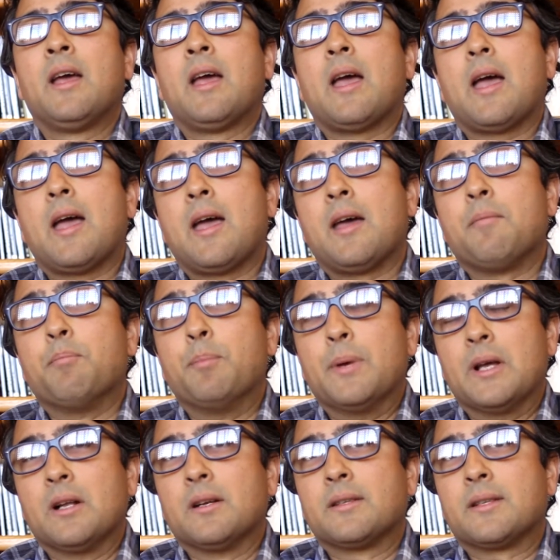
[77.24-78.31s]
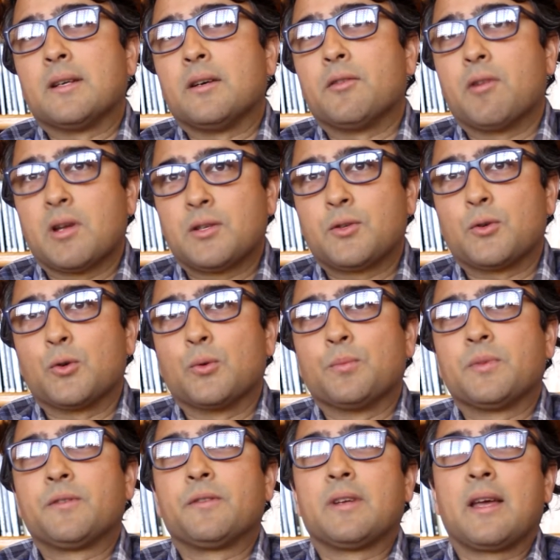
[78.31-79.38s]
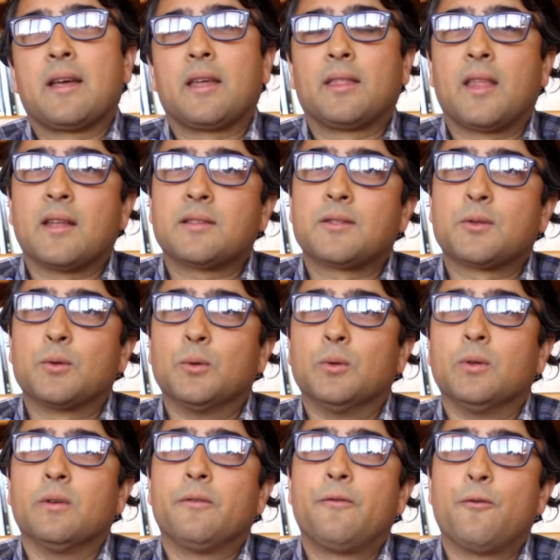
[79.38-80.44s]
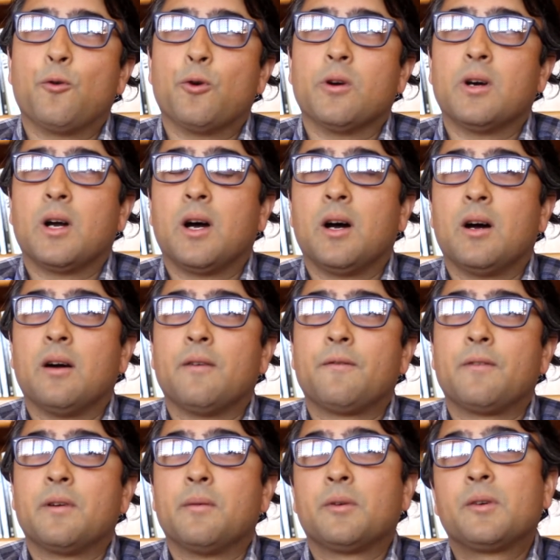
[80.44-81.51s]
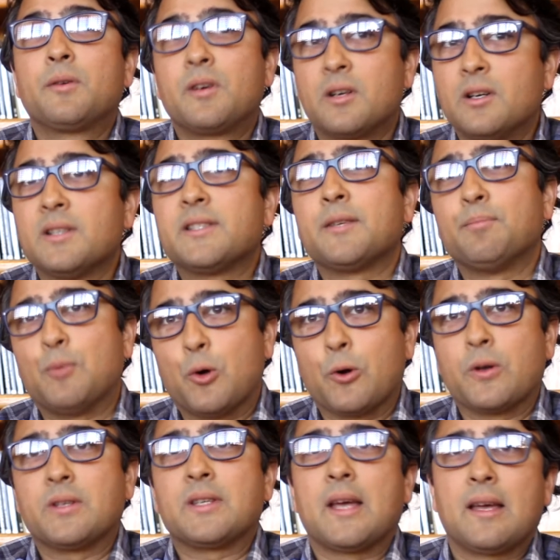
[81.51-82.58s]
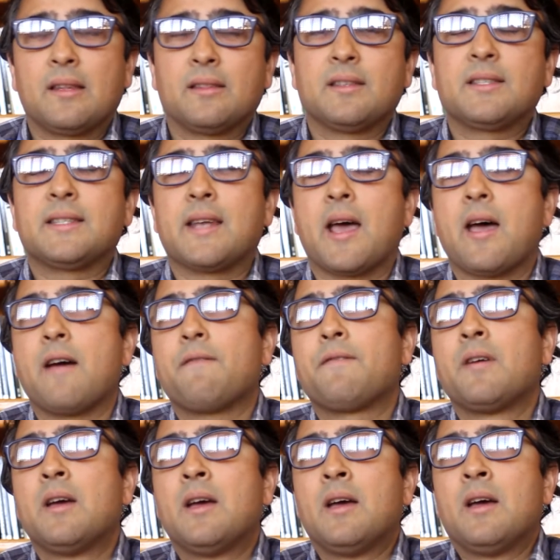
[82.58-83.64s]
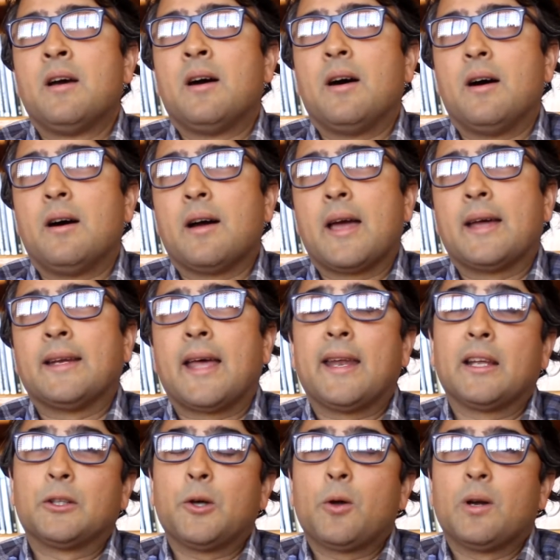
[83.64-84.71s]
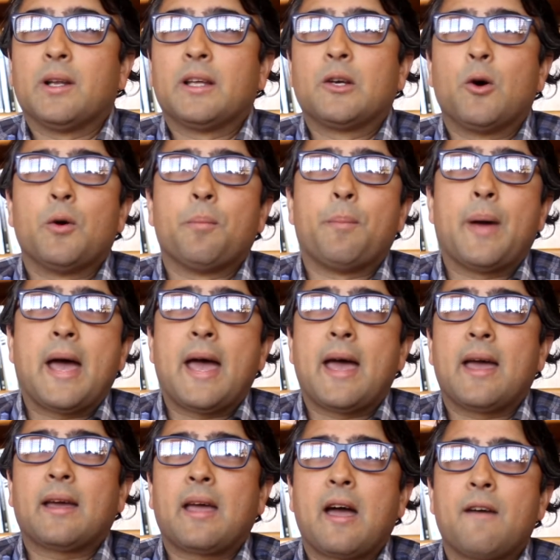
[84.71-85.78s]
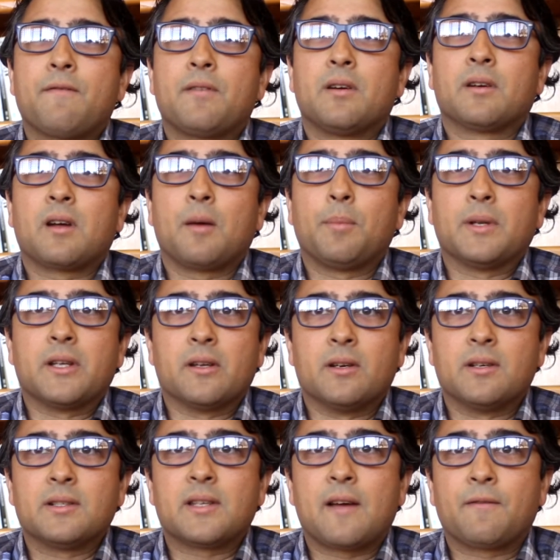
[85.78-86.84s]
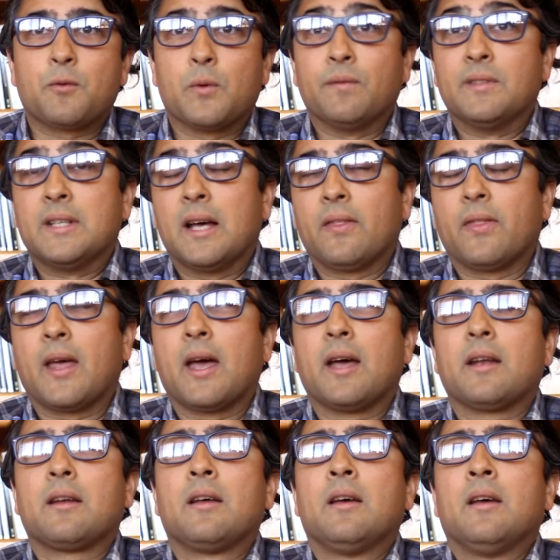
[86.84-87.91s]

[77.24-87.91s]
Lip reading: and built restrooms at that school for girls and boys and the staff. And anecdotally, going back after a couple of years, after we've done that,